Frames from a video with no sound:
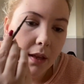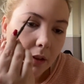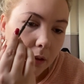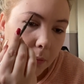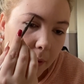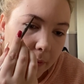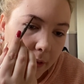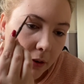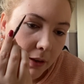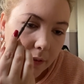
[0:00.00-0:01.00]
Sometimes they
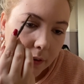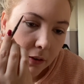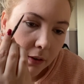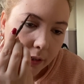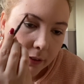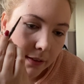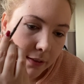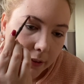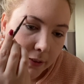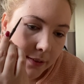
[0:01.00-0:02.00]
don't even look like
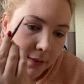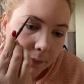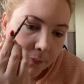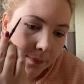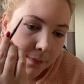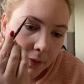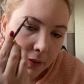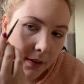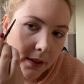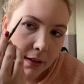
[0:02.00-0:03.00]
sisters.
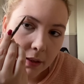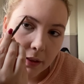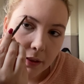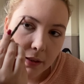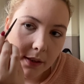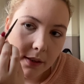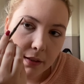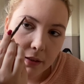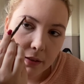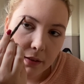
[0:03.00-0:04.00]
They
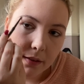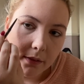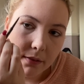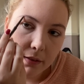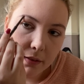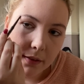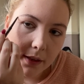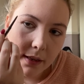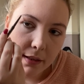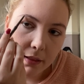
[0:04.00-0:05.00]
don't look
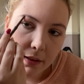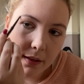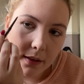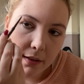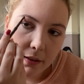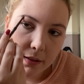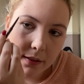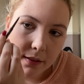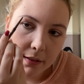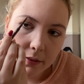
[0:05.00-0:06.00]
anything alike.
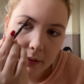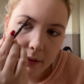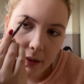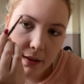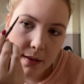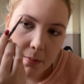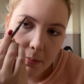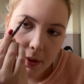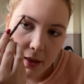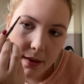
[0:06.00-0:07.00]
Today
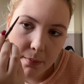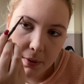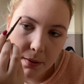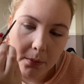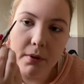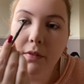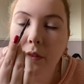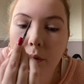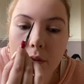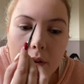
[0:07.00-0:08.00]
may be one of
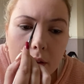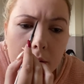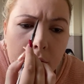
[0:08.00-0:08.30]
those days.